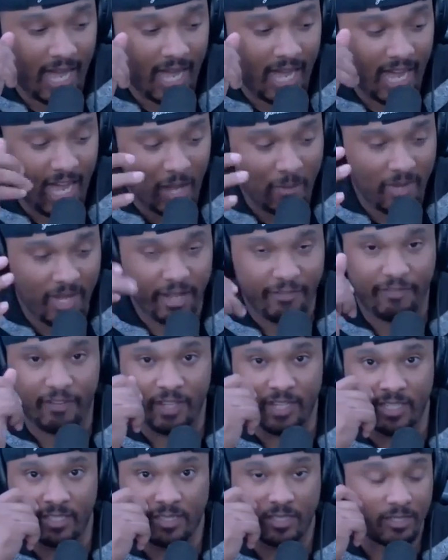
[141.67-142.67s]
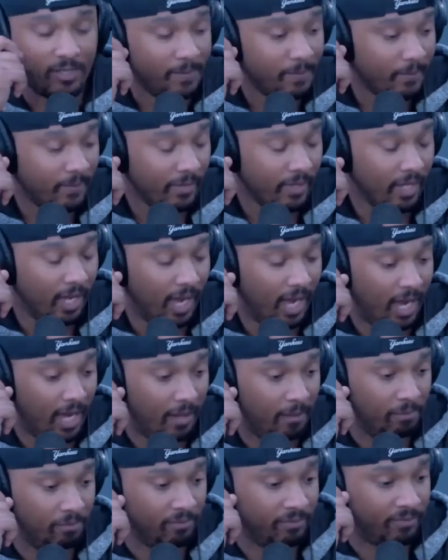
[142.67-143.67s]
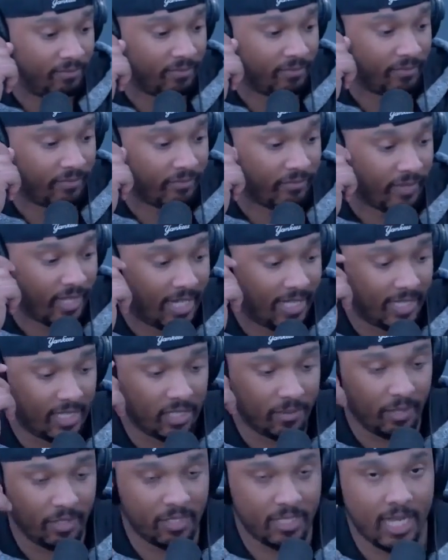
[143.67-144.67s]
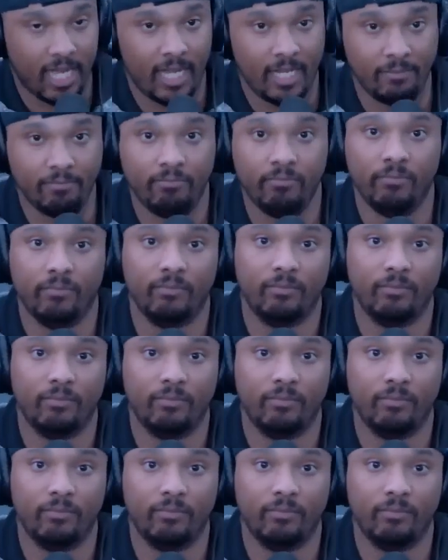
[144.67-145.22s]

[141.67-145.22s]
I'm here for this. I think it's about time.